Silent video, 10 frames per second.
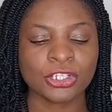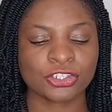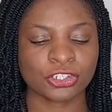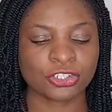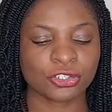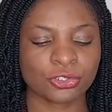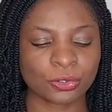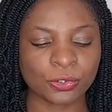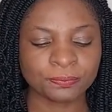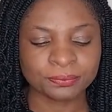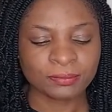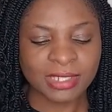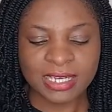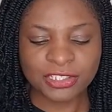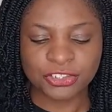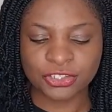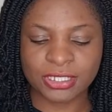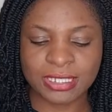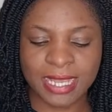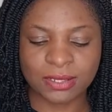church store, and it's
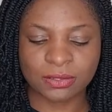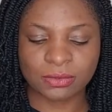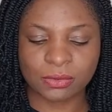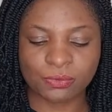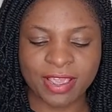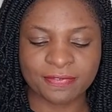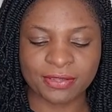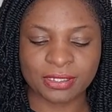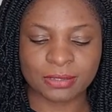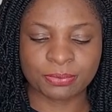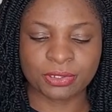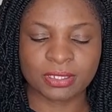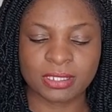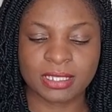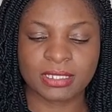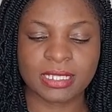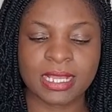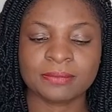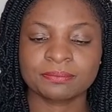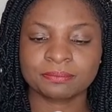just like wafers, but these
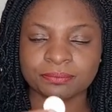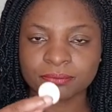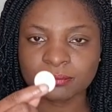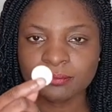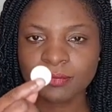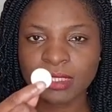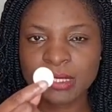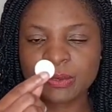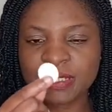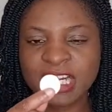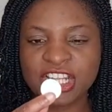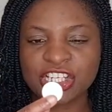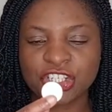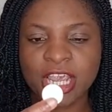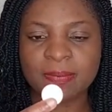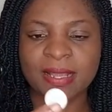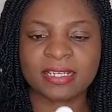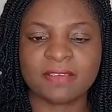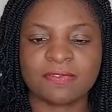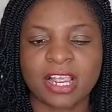are within the shape, and
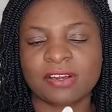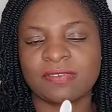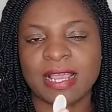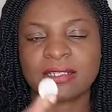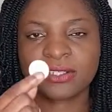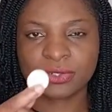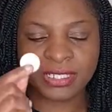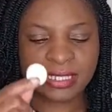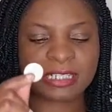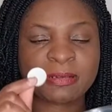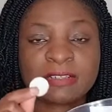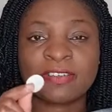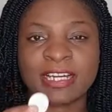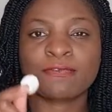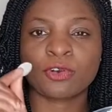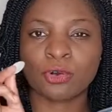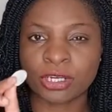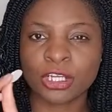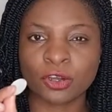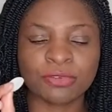they've kind of like, so this is specifically for
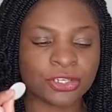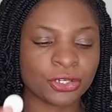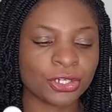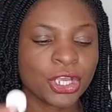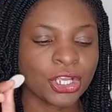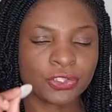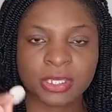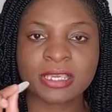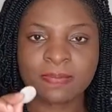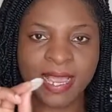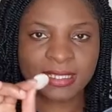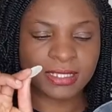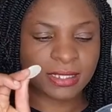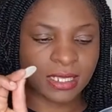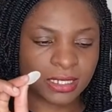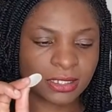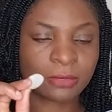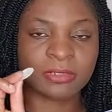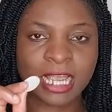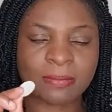Holy Communion. So he buys this
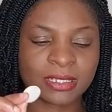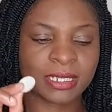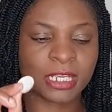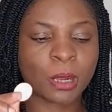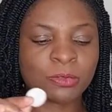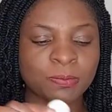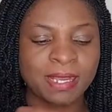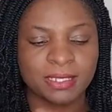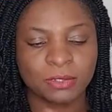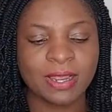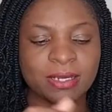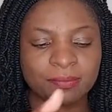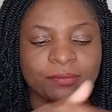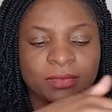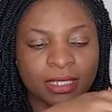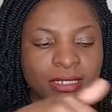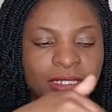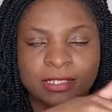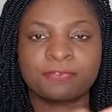sometimes and he comes back. It's a